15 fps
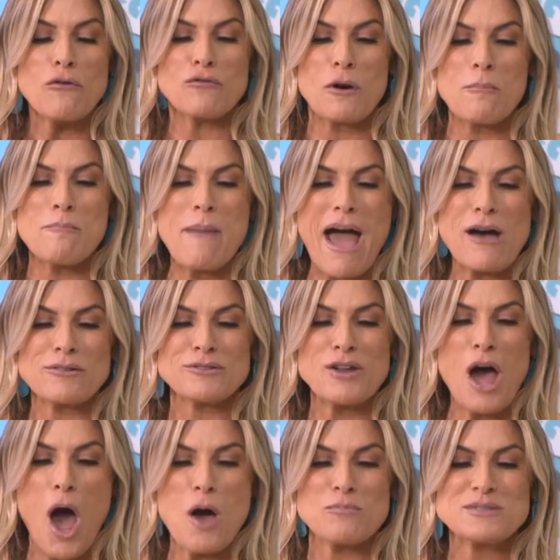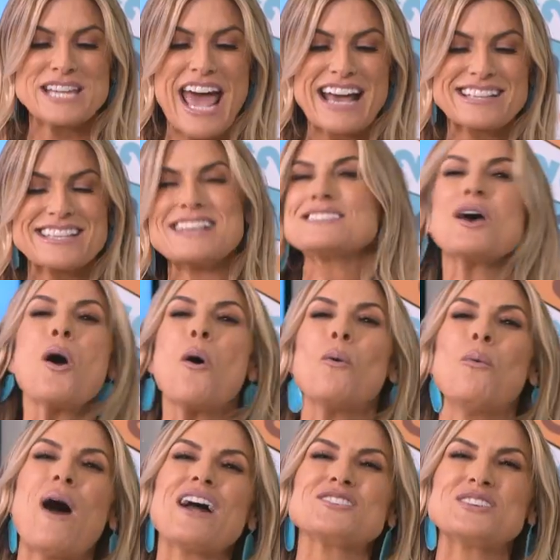from Mountain Home, Texas,
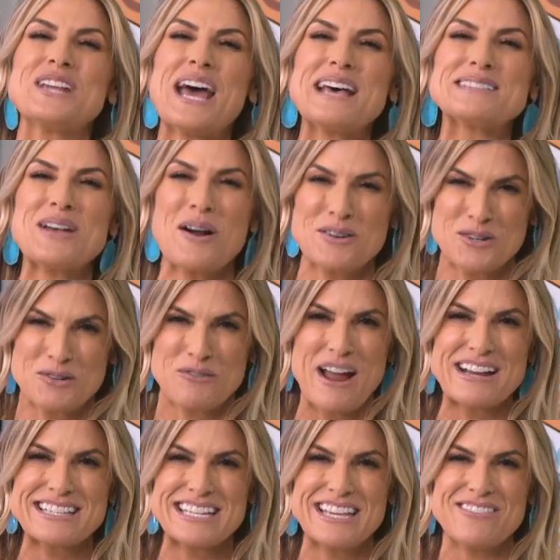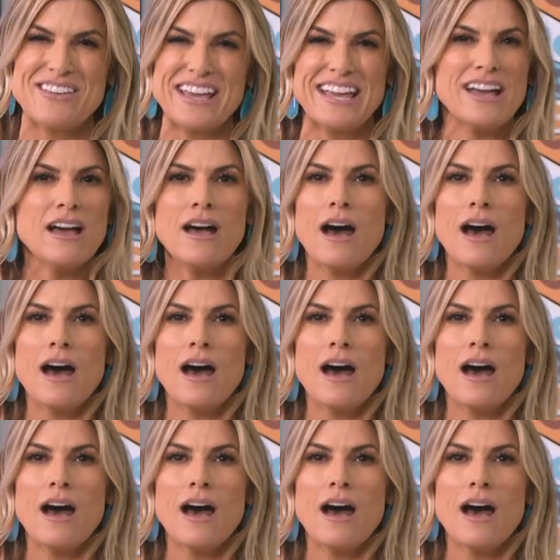watching us on DirecTV.